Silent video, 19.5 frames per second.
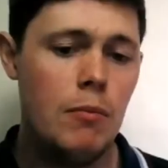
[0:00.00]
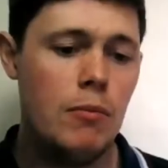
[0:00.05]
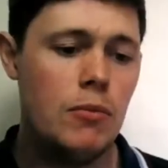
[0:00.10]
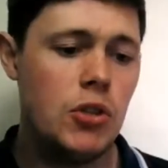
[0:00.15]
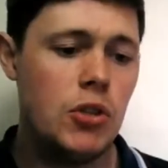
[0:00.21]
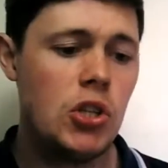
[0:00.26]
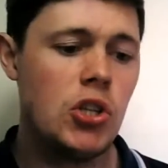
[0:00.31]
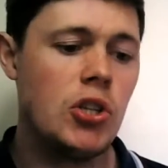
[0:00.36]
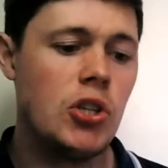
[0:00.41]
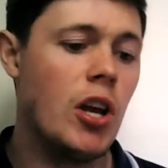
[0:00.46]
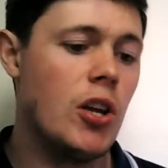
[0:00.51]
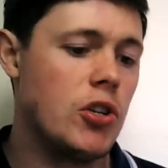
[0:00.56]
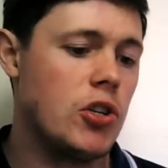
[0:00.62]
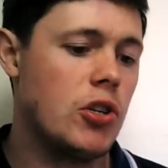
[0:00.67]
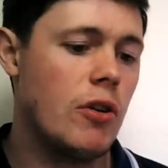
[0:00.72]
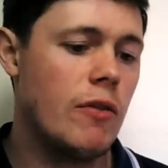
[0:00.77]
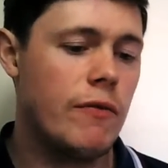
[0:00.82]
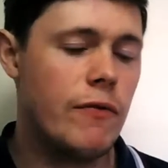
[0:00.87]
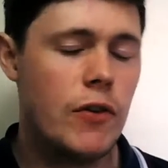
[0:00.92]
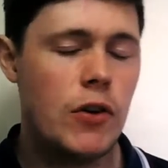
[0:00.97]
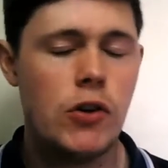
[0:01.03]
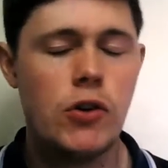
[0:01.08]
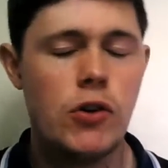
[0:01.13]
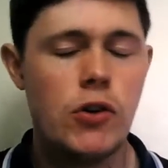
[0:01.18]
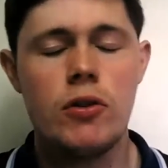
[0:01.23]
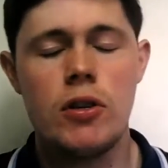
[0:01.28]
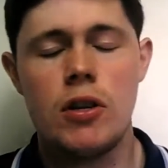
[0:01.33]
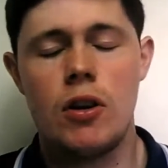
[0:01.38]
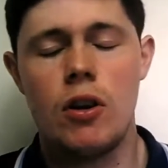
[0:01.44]
Just touched on
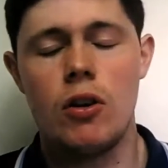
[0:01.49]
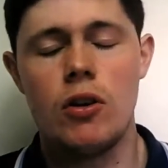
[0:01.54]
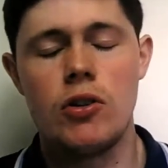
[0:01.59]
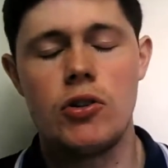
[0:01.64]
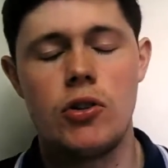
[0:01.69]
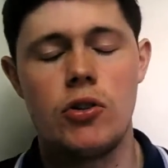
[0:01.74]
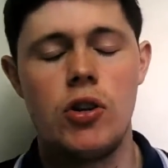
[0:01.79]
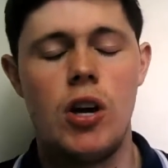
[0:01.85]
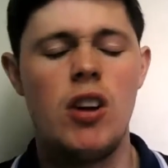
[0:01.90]
Feghouli, Gonzo.